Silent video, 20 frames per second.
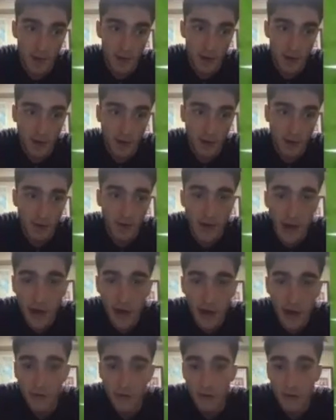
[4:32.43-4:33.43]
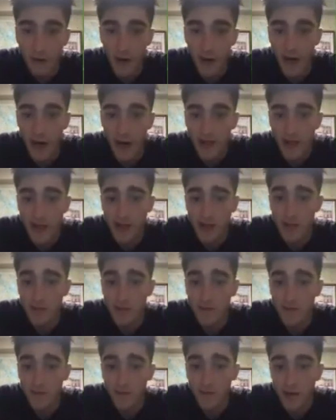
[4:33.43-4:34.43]
But for now, if you want access to
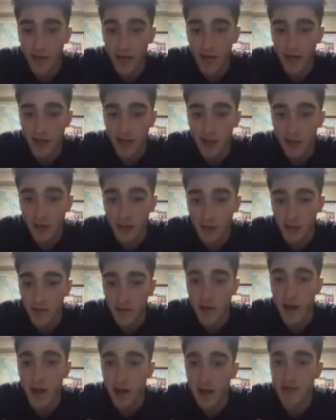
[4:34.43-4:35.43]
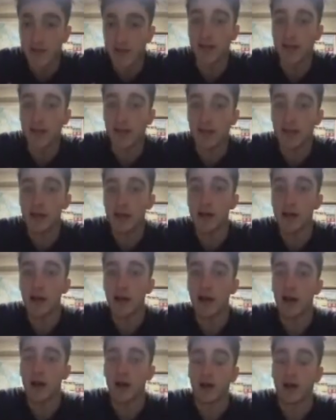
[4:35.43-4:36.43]
free exclusive content,
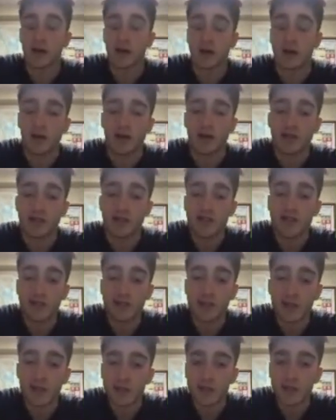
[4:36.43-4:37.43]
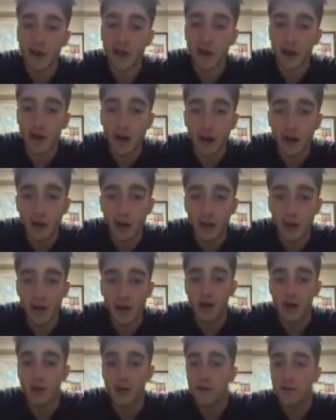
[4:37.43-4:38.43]
go to ReceiverTeacher.com,
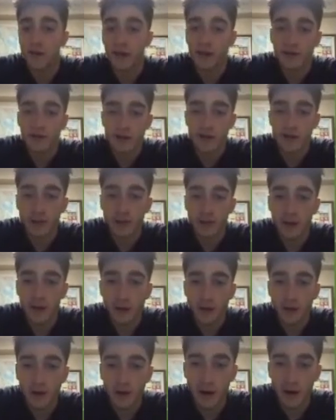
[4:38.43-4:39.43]
fill out your email